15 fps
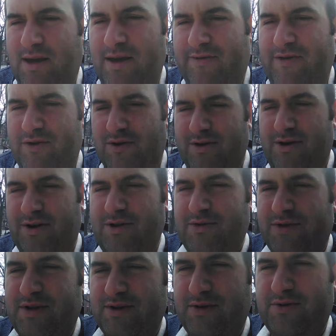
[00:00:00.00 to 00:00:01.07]
if you're new
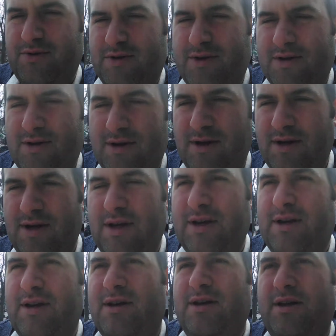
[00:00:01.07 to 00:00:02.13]
to
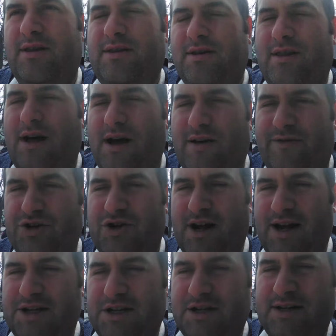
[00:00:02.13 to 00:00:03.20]
the law of
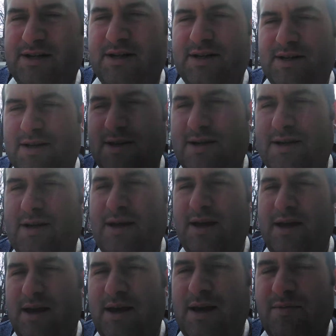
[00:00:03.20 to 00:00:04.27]
attraction,
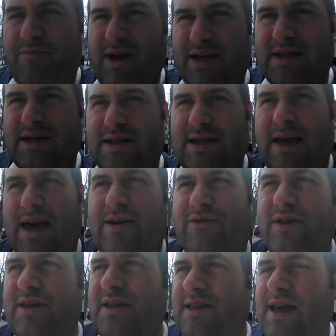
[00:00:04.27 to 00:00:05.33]
basically
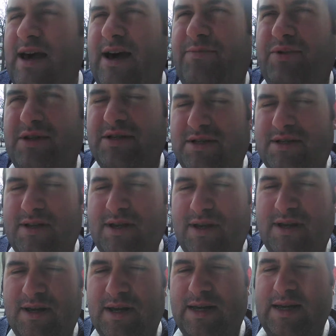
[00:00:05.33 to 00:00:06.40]
everything that happens
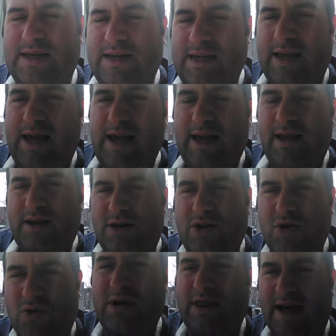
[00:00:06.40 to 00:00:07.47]
in
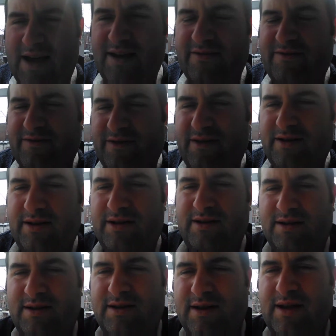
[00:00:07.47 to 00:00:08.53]
your life
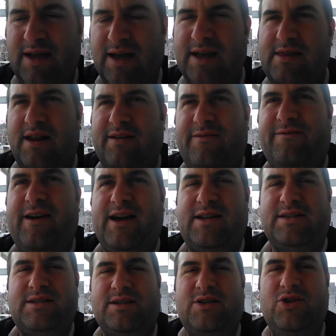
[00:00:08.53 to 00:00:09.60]
that
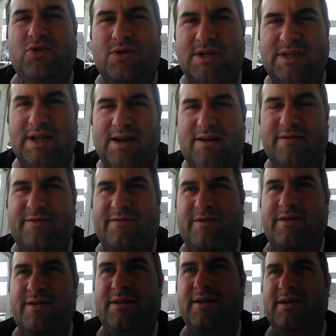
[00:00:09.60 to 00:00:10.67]
affects yourself,
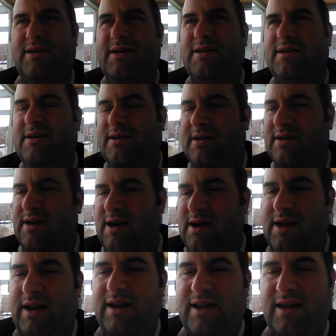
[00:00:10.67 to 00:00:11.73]

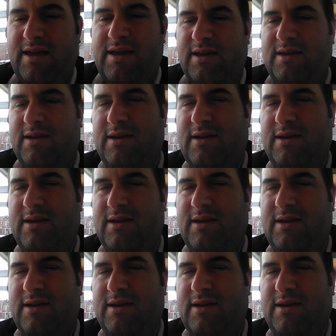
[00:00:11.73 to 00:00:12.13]
any